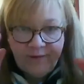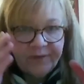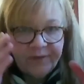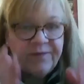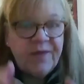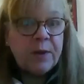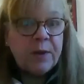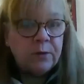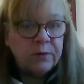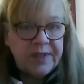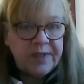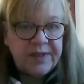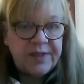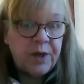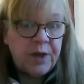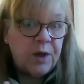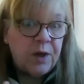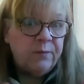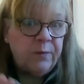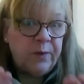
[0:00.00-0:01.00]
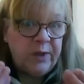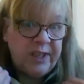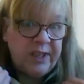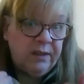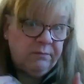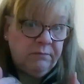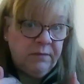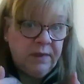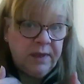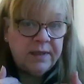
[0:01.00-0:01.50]
the Federal Reserve, which
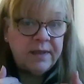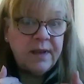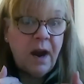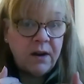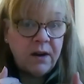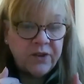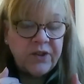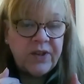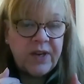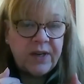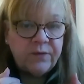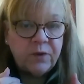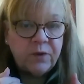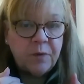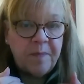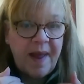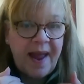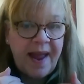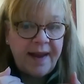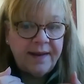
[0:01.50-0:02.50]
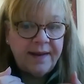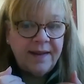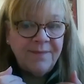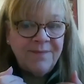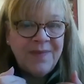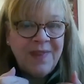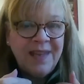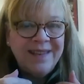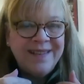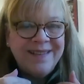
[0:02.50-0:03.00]
is our central bank,
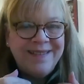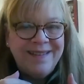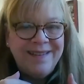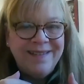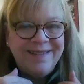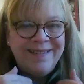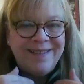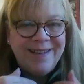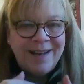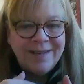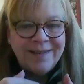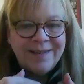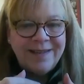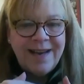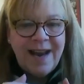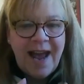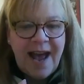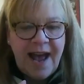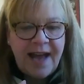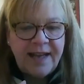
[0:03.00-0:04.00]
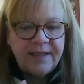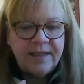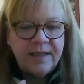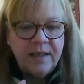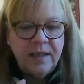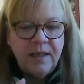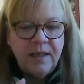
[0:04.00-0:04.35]
does not